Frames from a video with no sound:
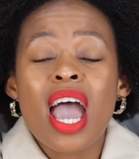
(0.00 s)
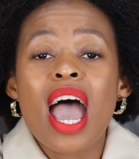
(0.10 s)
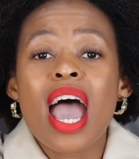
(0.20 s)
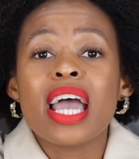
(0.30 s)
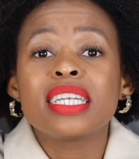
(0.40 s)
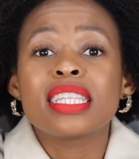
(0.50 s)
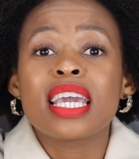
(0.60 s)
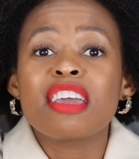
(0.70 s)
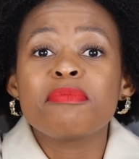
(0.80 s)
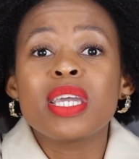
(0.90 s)
and they
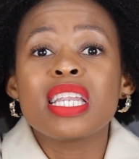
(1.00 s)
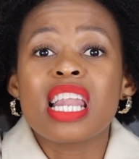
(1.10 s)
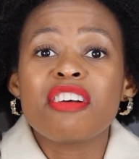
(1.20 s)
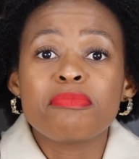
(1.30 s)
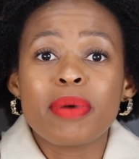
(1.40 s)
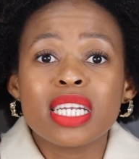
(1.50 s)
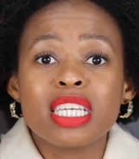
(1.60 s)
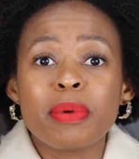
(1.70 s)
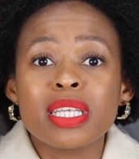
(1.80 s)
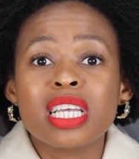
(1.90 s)
gave me enough
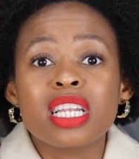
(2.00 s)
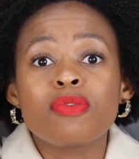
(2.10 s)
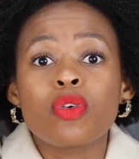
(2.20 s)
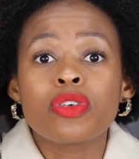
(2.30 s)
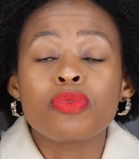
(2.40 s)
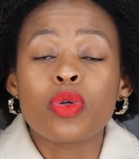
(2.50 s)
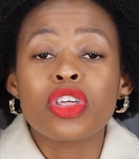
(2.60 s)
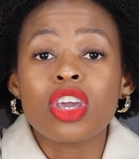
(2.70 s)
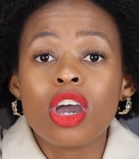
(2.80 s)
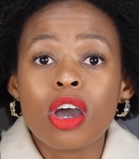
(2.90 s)
money basically for the
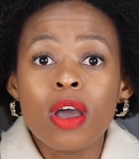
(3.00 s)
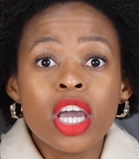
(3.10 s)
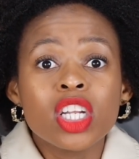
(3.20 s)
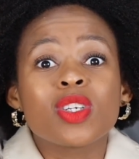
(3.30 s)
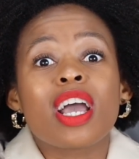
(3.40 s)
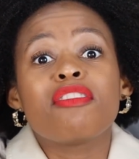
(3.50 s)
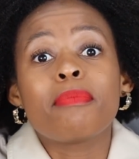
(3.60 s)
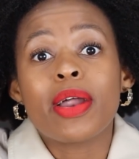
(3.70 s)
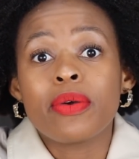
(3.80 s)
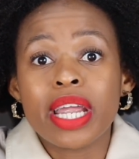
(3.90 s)
year to cover
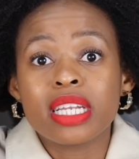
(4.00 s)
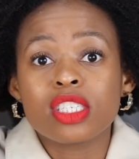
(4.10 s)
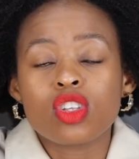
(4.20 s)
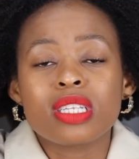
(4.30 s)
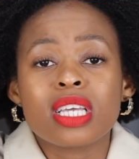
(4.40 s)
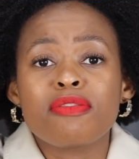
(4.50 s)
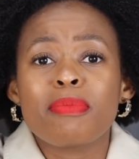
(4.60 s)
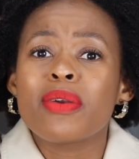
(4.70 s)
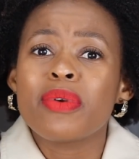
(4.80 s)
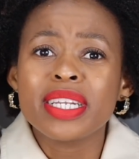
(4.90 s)
my rent. So I was like, if
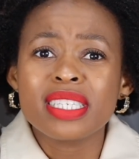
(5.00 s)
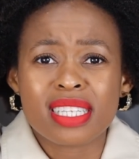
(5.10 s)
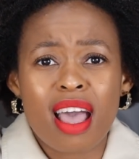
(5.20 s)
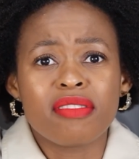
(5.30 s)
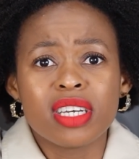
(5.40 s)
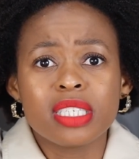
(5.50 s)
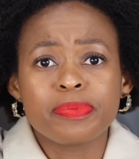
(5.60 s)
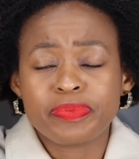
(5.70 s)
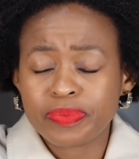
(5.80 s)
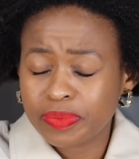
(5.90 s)
my rent is covered,
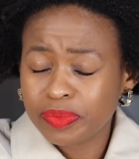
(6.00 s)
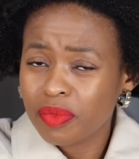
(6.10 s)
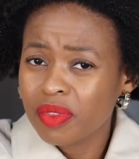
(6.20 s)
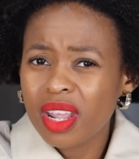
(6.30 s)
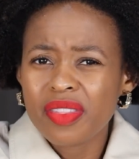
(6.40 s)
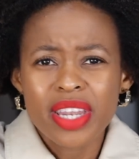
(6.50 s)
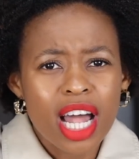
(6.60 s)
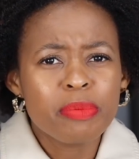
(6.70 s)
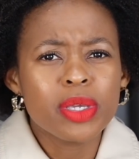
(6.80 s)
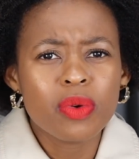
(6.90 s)
then
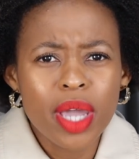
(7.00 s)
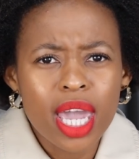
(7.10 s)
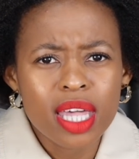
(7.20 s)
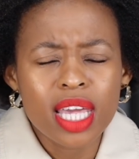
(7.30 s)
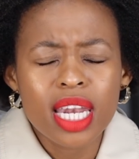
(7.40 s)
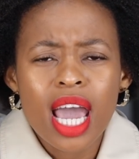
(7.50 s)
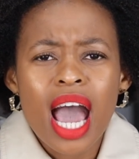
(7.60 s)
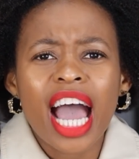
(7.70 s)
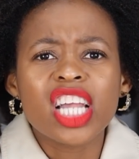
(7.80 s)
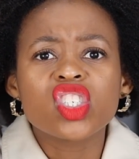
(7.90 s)
I'll be okay. Then
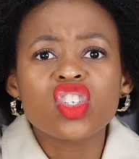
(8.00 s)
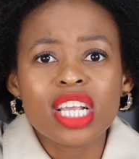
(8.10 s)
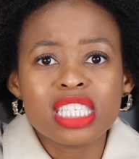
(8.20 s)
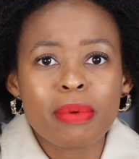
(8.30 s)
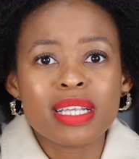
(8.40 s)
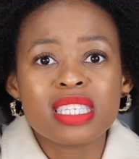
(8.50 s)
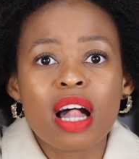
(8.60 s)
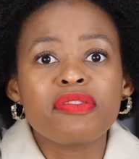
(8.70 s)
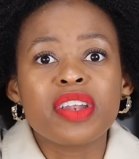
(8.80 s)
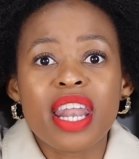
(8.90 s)
I trust
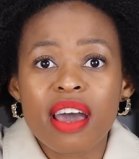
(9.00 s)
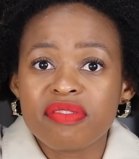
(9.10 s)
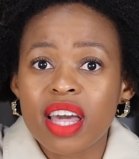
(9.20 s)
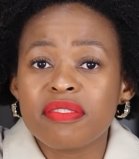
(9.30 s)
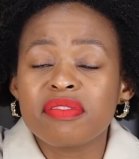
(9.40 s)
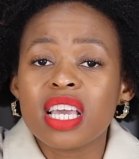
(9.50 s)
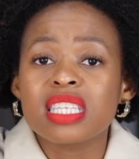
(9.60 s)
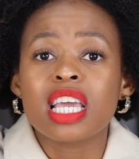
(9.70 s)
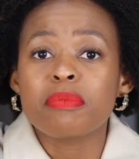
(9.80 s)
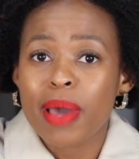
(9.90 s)
myself enough that if
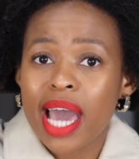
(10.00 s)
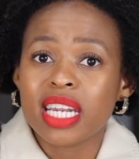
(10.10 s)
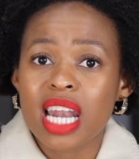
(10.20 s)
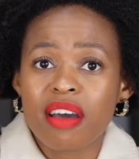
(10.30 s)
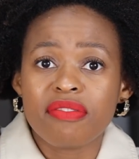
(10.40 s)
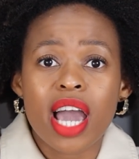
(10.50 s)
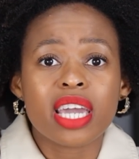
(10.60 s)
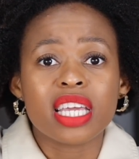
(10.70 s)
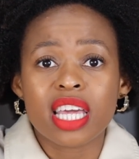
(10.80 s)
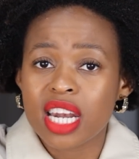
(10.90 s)
things get bad enough, I
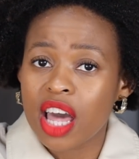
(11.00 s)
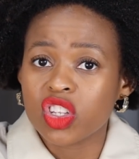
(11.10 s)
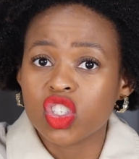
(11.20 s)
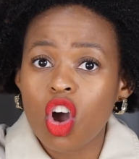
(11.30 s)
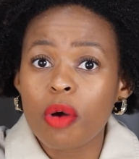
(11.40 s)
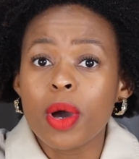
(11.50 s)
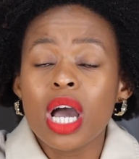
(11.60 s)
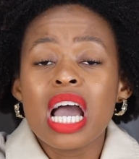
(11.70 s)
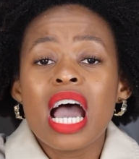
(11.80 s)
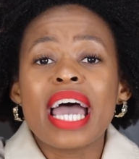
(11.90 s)
can get another job.
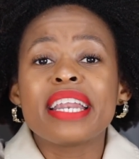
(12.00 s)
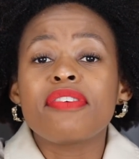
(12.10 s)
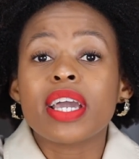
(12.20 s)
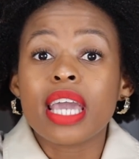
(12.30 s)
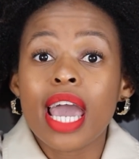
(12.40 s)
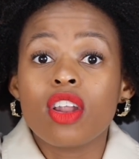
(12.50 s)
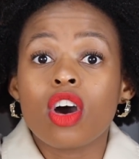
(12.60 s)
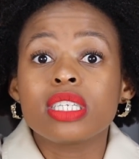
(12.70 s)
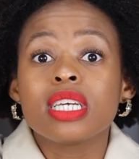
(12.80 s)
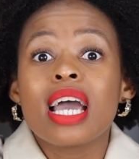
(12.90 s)
And if I
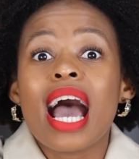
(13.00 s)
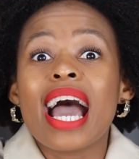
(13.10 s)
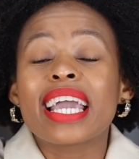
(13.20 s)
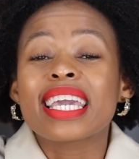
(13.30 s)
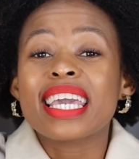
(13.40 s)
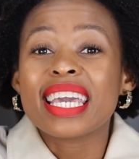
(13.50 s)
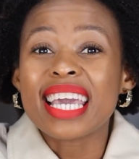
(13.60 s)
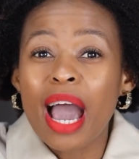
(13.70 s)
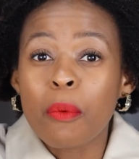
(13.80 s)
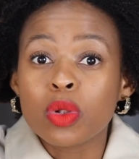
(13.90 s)
cannot,
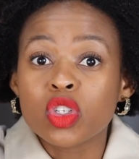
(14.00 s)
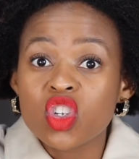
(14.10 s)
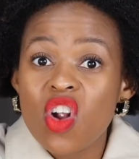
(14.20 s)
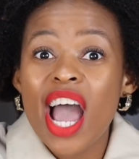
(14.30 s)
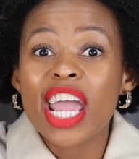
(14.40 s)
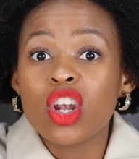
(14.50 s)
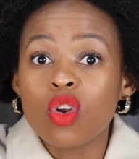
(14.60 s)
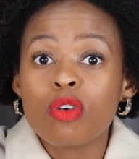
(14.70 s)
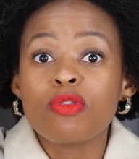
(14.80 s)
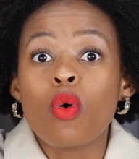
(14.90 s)
I will try and
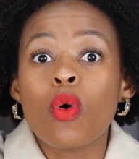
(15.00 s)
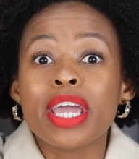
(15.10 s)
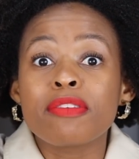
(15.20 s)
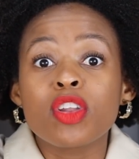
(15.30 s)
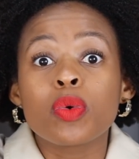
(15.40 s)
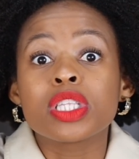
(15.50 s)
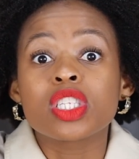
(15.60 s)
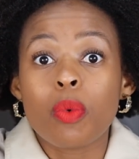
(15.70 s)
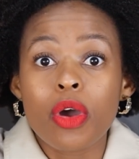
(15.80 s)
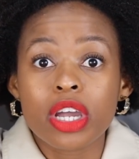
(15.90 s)
look for
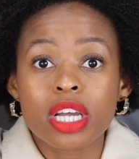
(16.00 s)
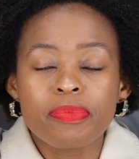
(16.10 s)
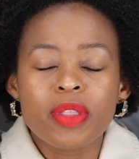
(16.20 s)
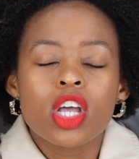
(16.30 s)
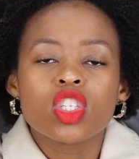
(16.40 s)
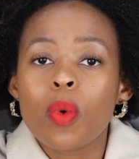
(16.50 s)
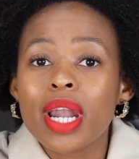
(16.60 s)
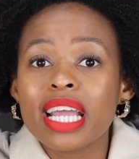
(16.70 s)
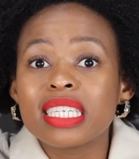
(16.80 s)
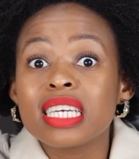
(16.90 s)
influencer work. So what
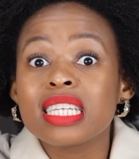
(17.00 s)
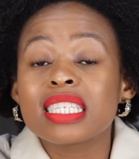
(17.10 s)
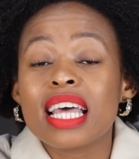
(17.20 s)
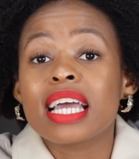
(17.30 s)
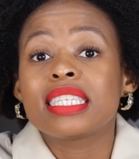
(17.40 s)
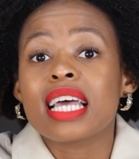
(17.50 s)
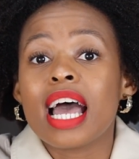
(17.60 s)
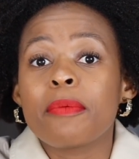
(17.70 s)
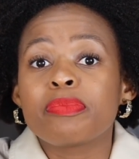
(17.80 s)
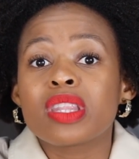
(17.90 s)
I did is that
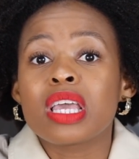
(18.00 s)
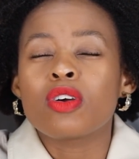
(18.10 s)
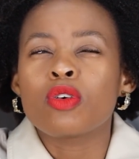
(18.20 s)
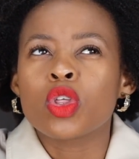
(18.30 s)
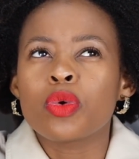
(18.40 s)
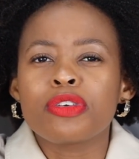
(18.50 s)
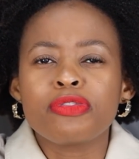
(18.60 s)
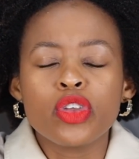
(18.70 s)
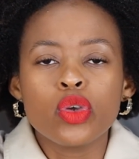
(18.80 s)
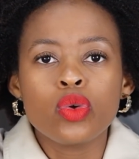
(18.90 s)
there were
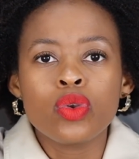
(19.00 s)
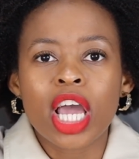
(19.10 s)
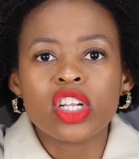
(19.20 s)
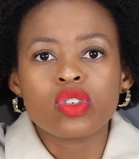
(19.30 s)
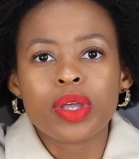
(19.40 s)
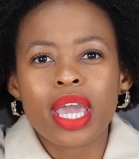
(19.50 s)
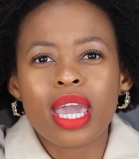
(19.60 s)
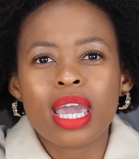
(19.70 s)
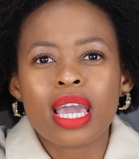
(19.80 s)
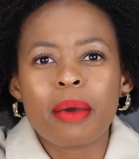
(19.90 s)
a few natural
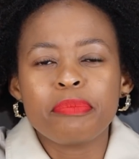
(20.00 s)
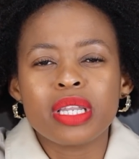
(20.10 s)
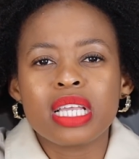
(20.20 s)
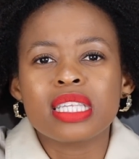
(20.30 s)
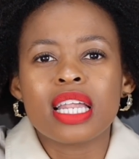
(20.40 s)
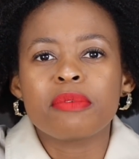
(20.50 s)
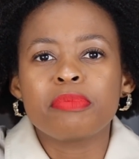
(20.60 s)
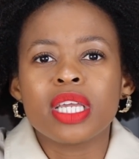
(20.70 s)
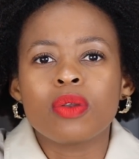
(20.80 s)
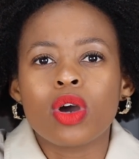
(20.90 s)
hair companies that had
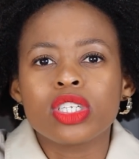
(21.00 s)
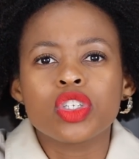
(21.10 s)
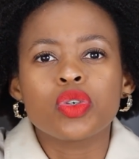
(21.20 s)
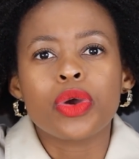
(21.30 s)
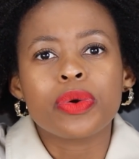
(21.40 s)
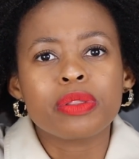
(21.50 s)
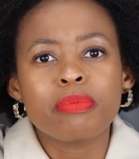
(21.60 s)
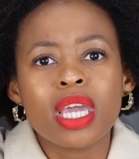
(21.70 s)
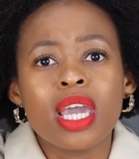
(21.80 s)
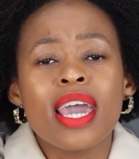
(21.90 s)
been wanting to work with
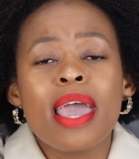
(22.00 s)
me,